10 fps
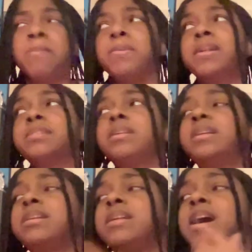But at the
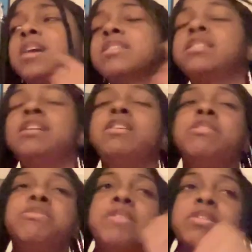end of the day, I
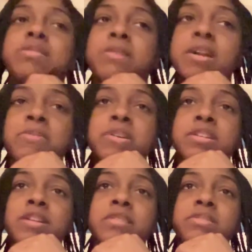still felt some kind of way
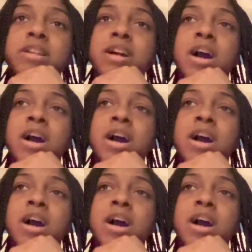because I was like,